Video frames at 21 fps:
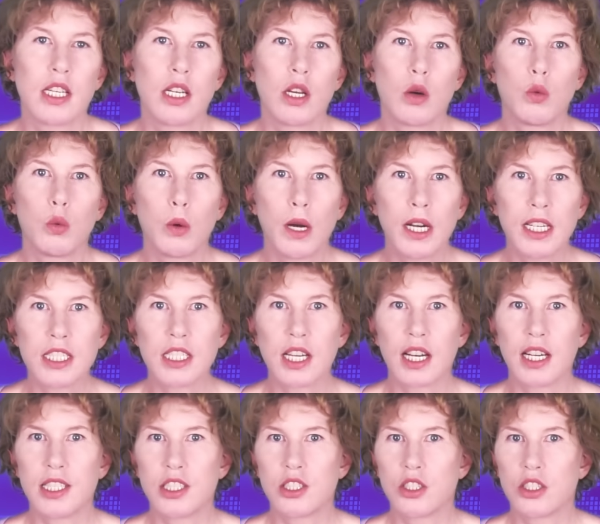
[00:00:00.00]
white
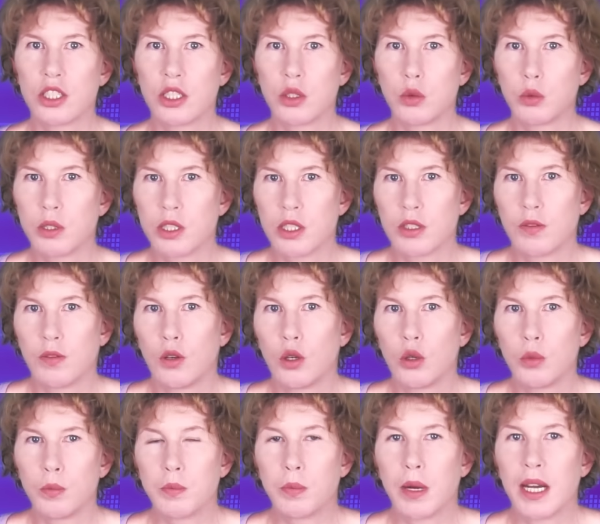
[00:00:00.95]
hydrogen was
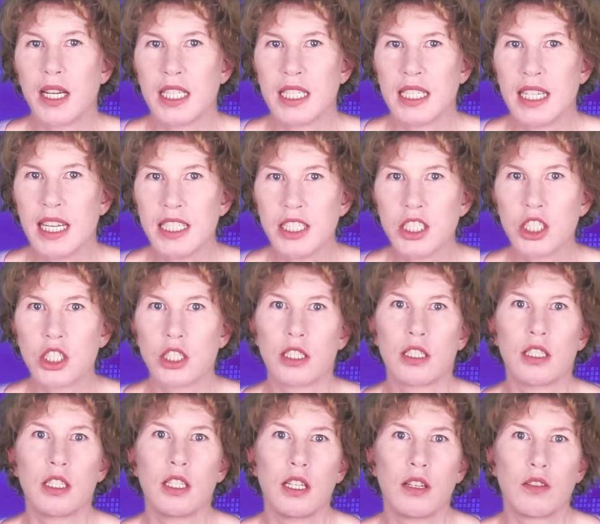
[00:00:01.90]
formed by nature
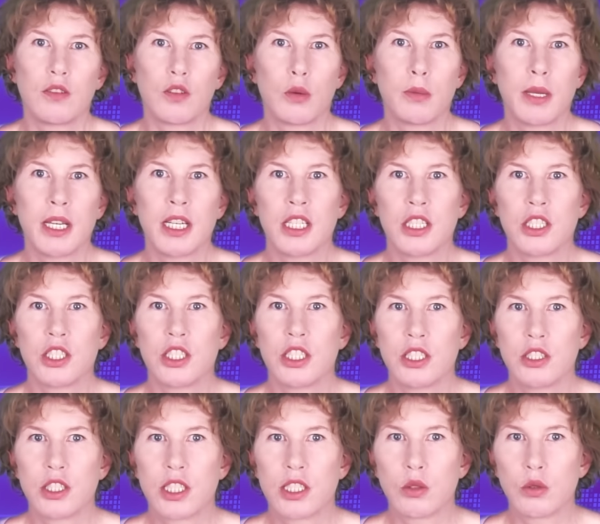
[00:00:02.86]
from energy
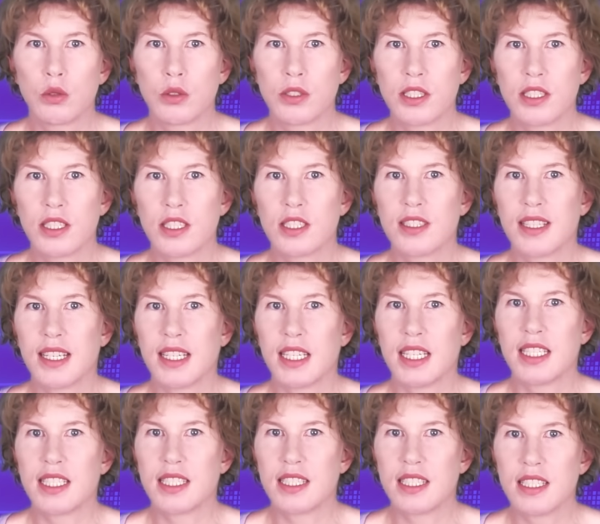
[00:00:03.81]
sources that
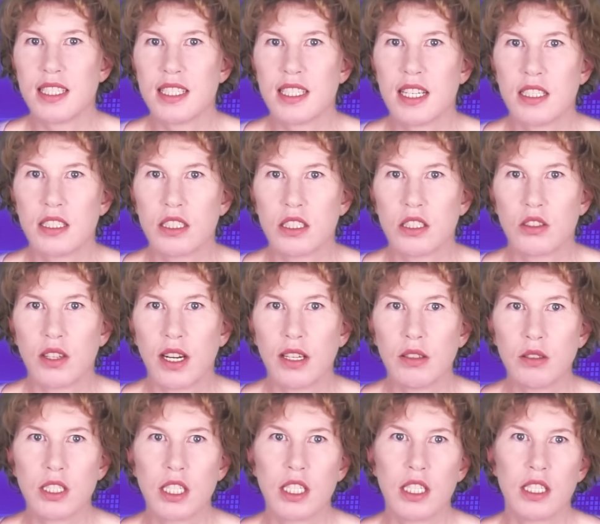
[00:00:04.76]
exist
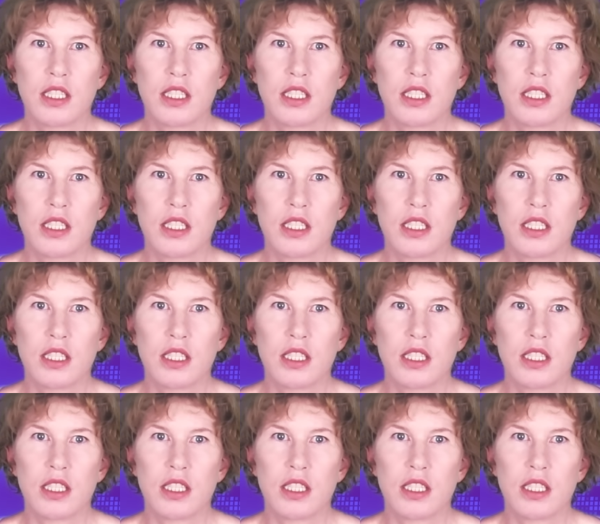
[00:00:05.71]
underground,